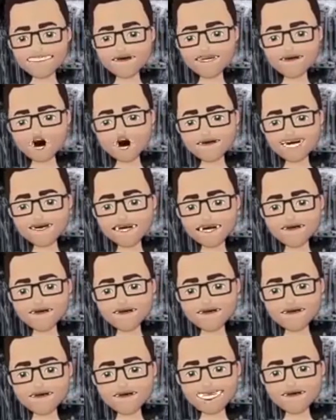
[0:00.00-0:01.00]
Google's foray
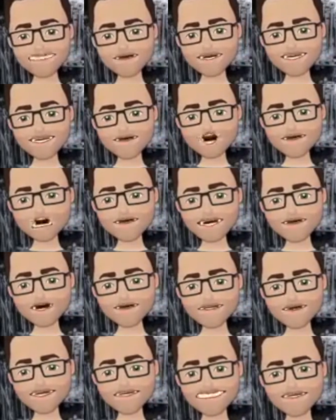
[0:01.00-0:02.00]
in this area.
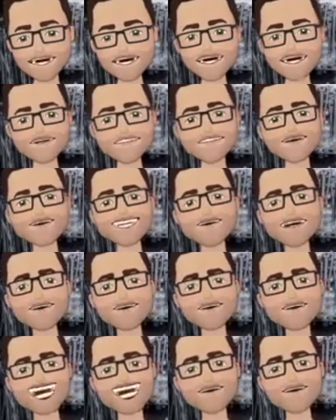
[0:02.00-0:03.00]
They also
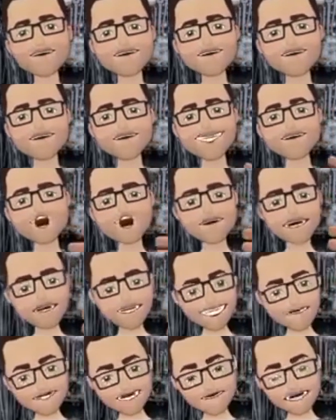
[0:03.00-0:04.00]
have Apple's
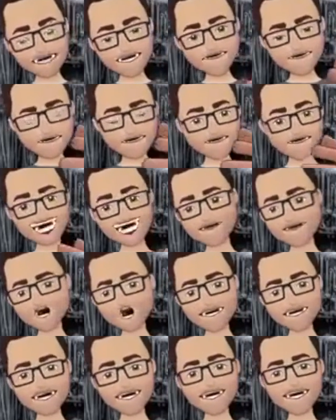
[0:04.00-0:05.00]
Siri, which is on your
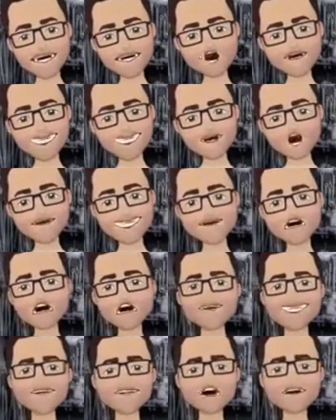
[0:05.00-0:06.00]
iPhones and
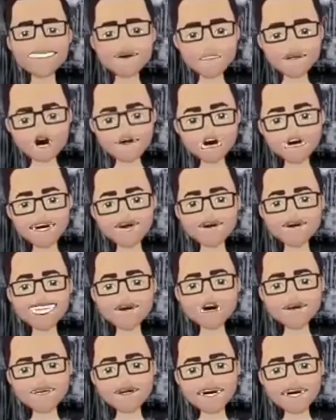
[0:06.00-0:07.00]
increasingly on
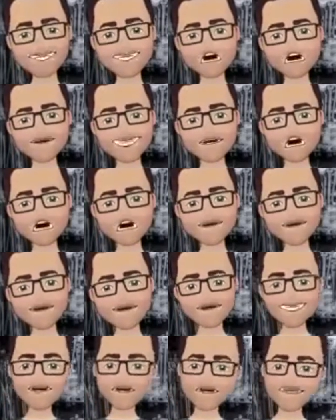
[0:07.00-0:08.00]
home devices,
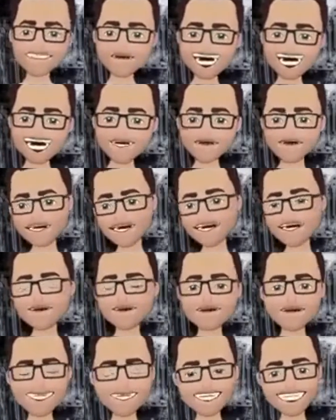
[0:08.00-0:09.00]
and Cortana,
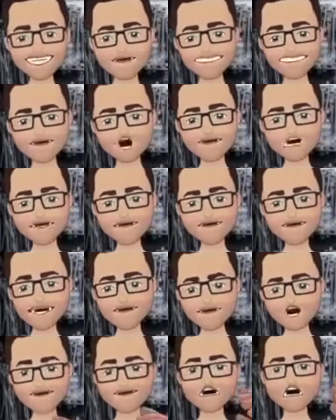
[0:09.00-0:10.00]
which is on the Windows. And
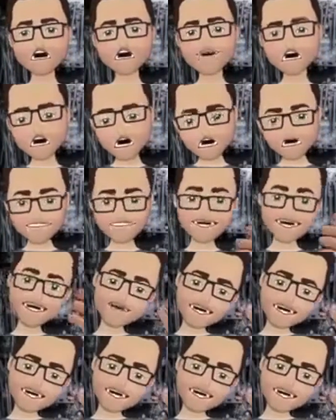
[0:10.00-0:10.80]
there's other ones too. There's